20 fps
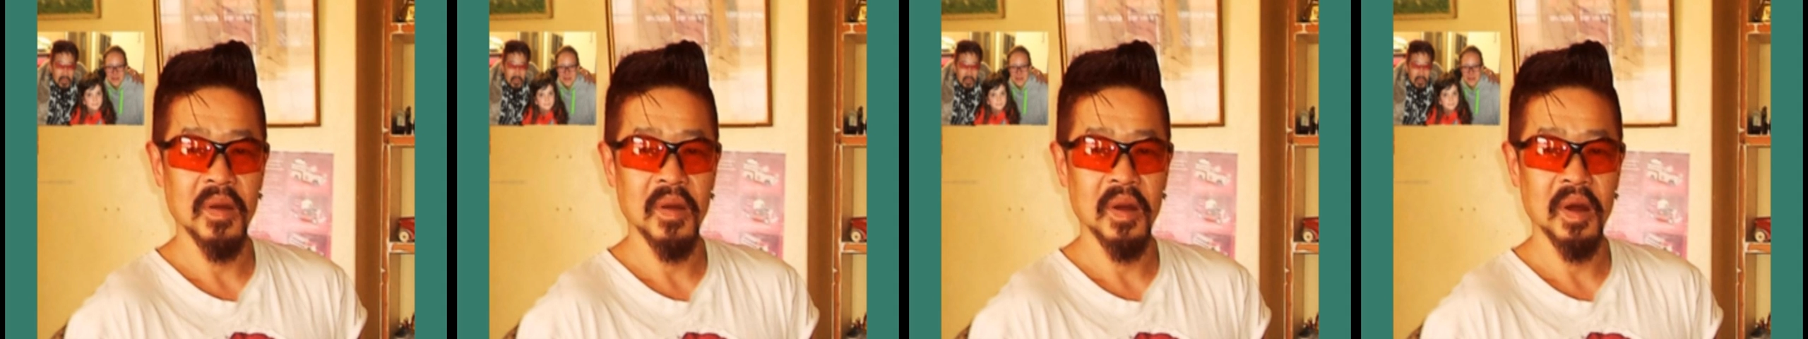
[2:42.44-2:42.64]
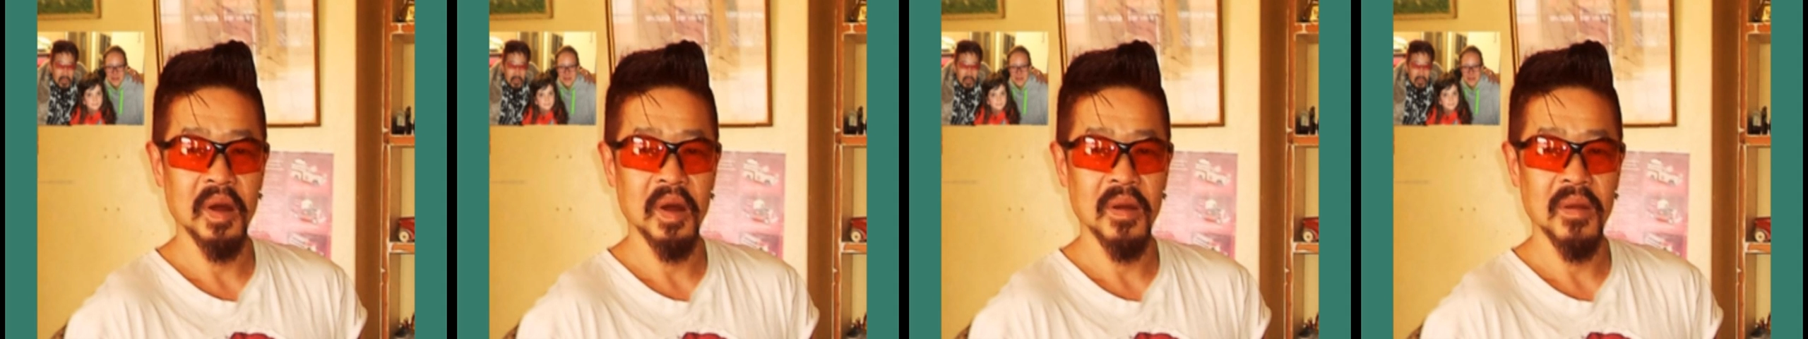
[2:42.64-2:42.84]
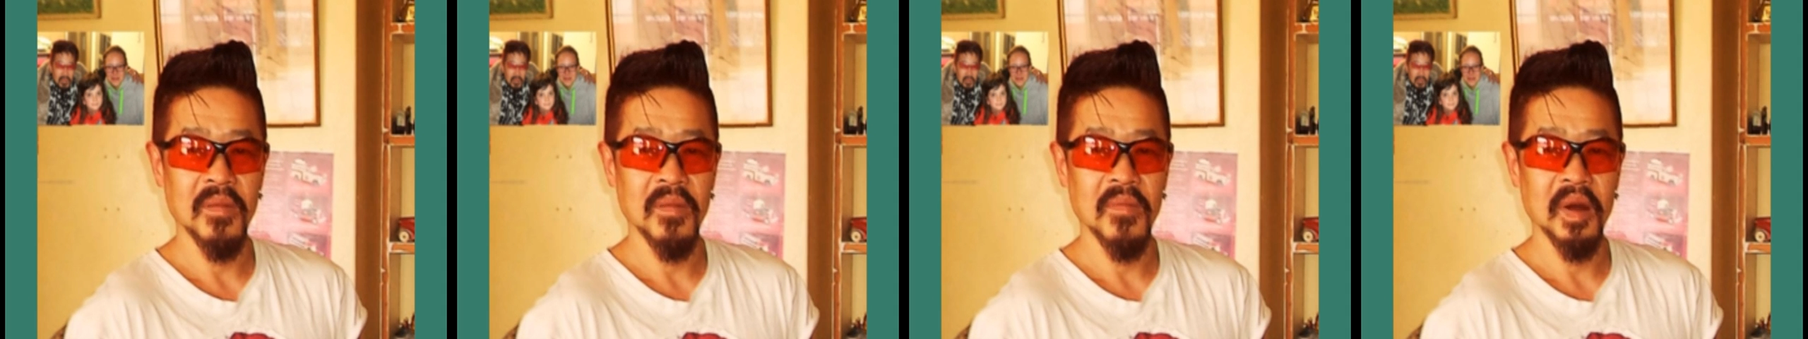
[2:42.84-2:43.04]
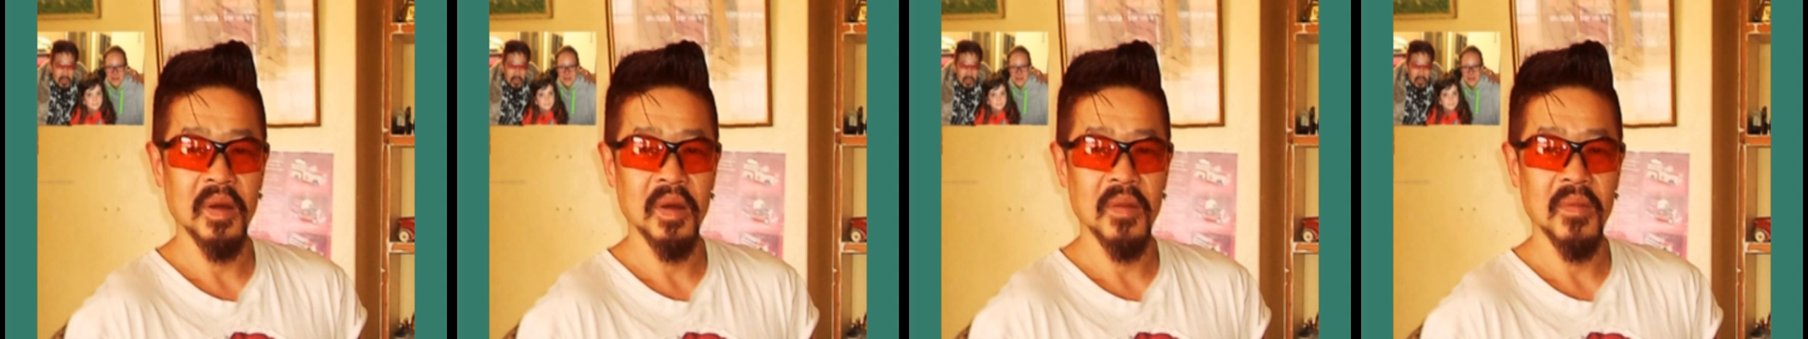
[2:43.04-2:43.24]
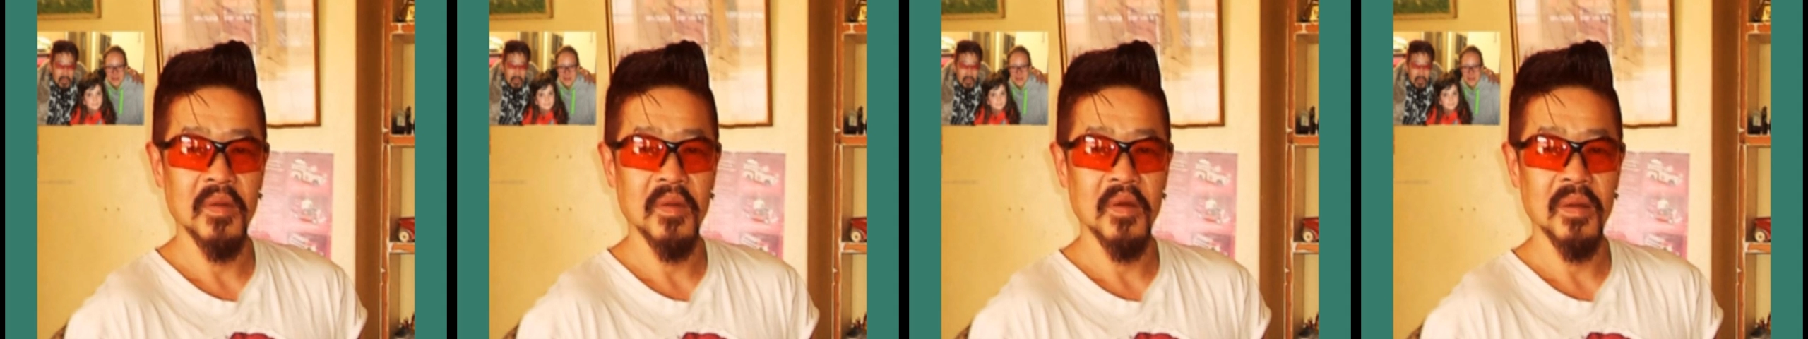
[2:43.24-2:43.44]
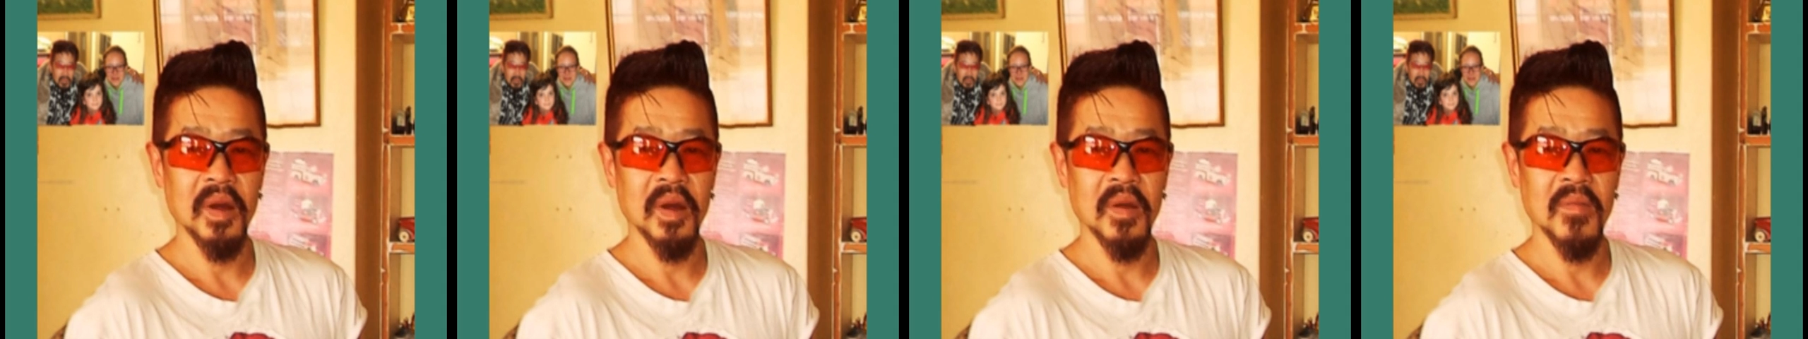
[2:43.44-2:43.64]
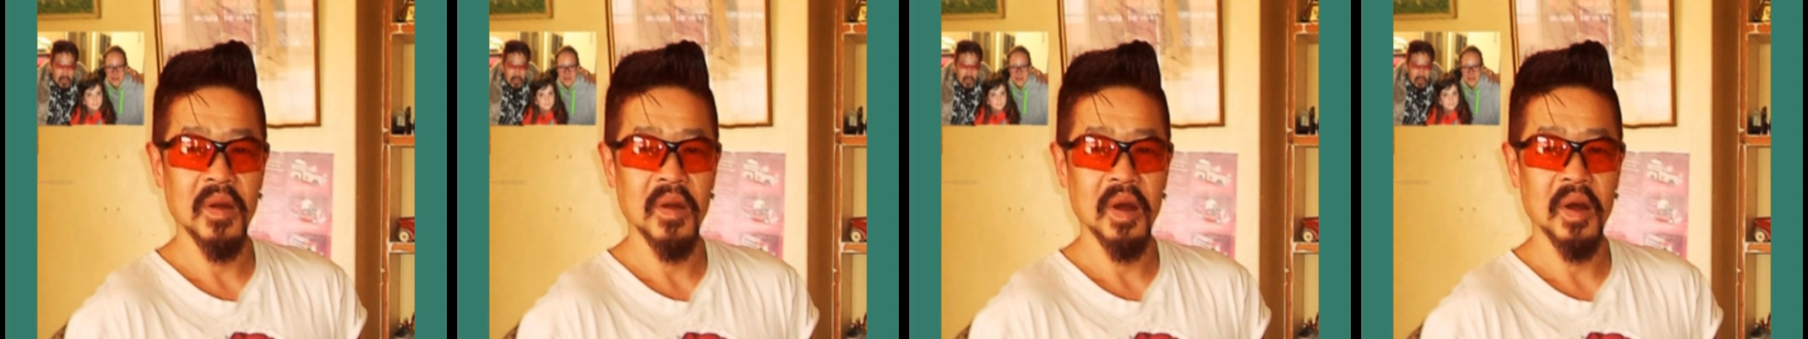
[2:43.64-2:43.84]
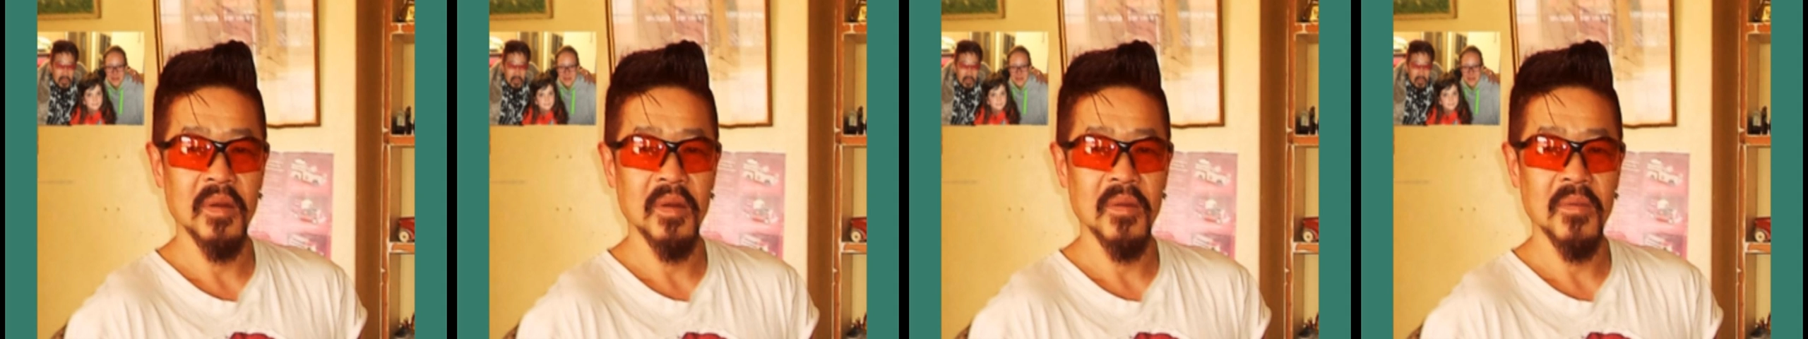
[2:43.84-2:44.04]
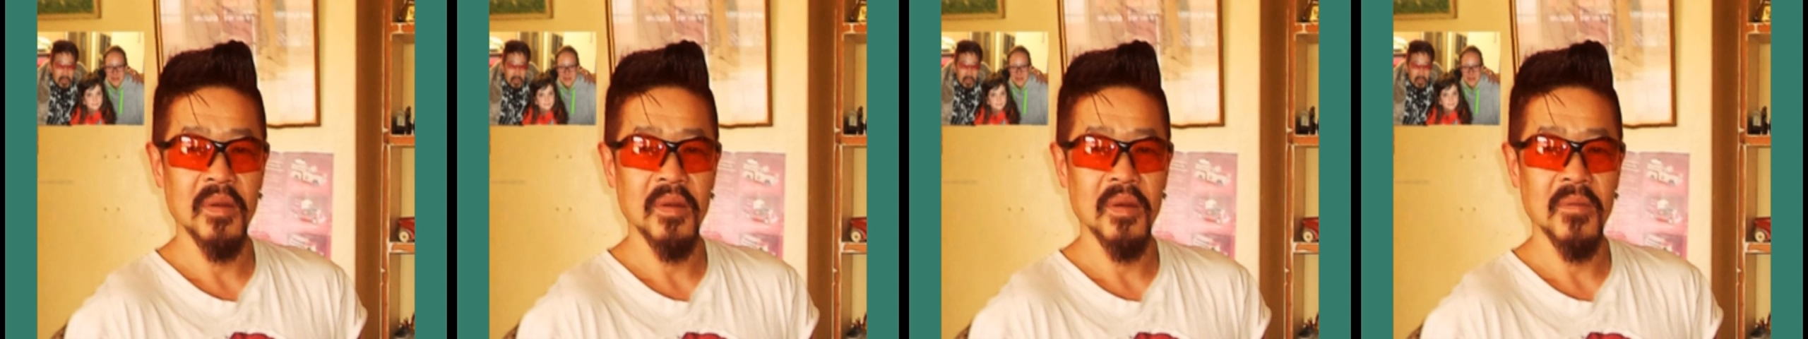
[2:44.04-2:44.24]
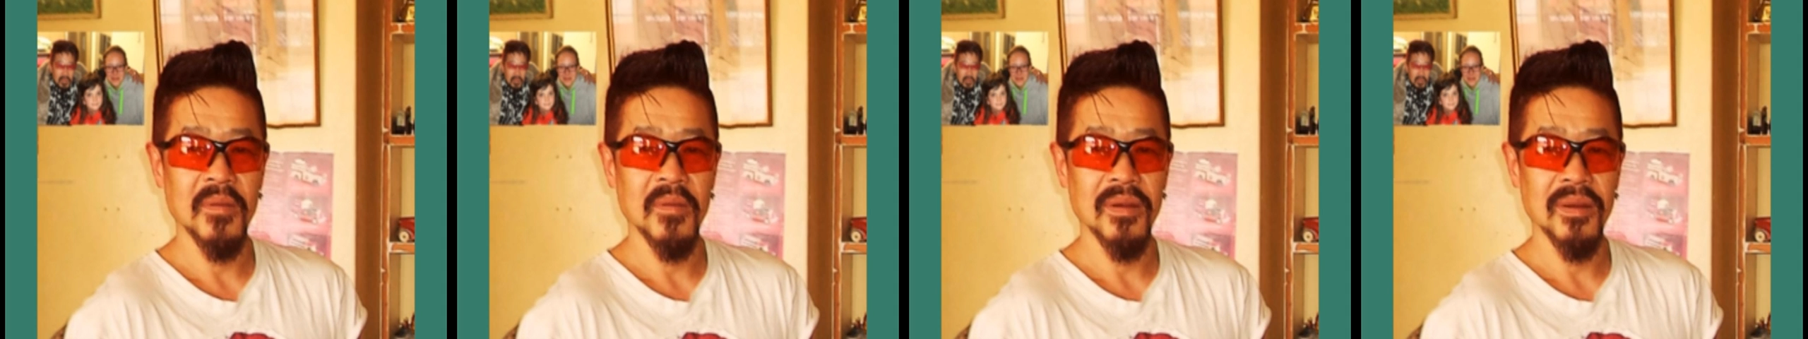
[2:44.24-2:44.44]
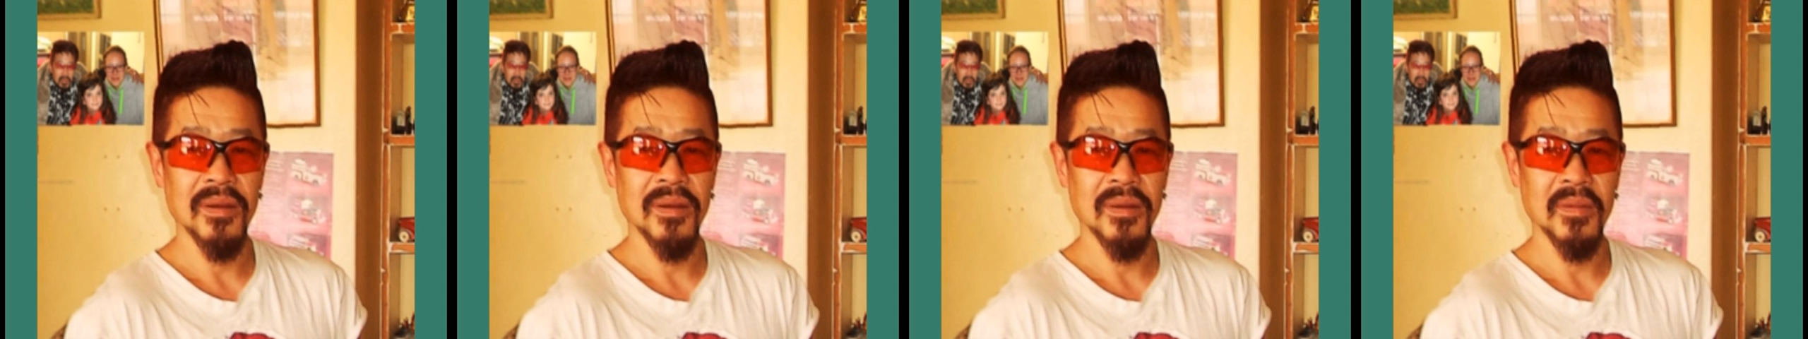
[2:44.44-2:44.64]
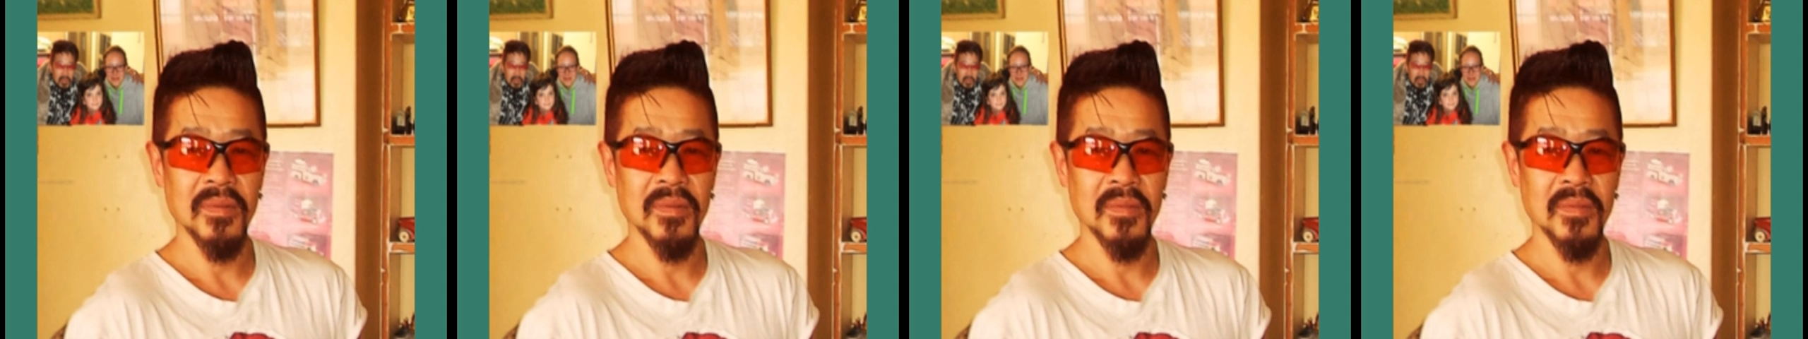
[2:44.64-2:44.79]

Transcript: Hasta la vista, baby.